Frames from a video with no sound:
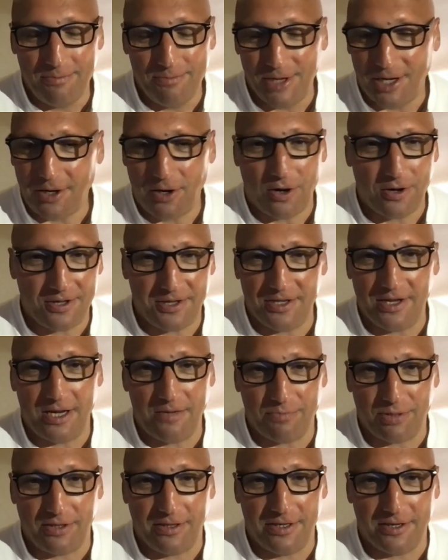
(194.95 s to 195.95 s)

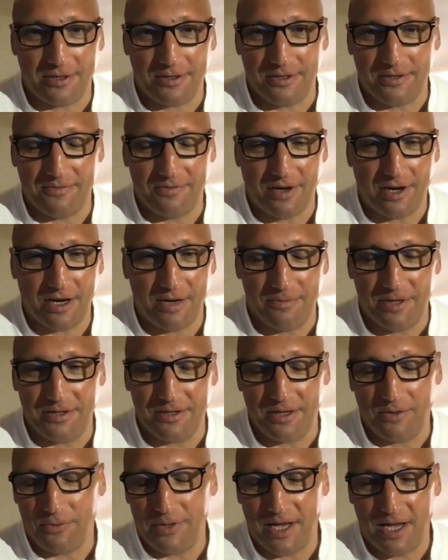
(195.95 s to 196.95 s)
McCarthyite political
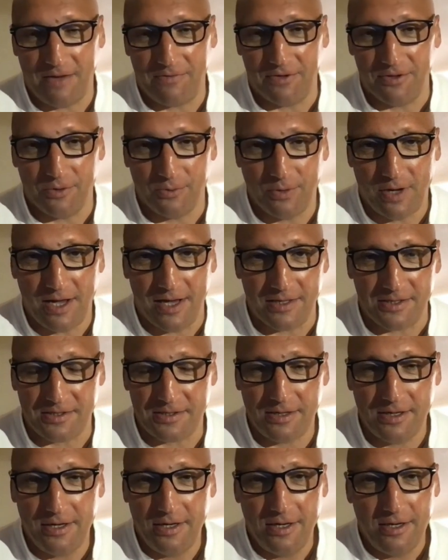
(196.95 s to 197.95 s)
environment that we have in the
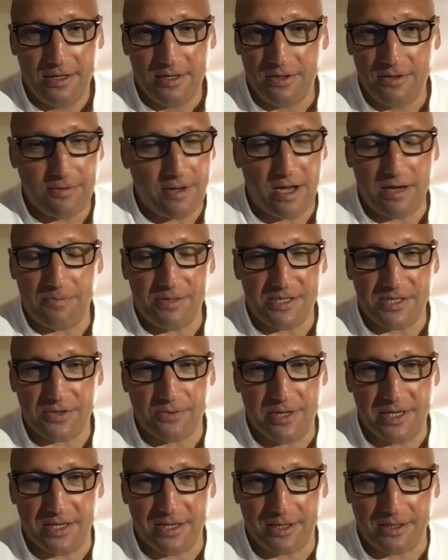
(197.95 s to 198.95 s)
West, you got to be
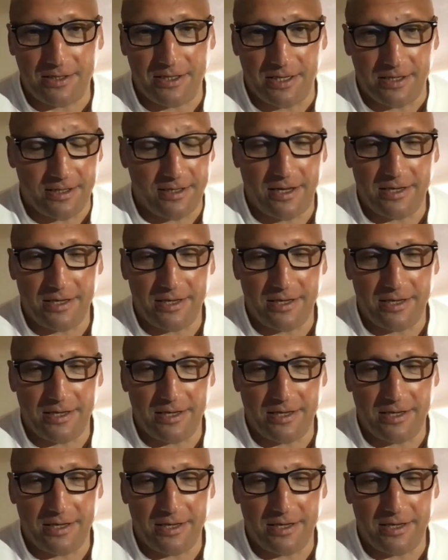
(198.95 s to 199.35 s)
squeaky clean.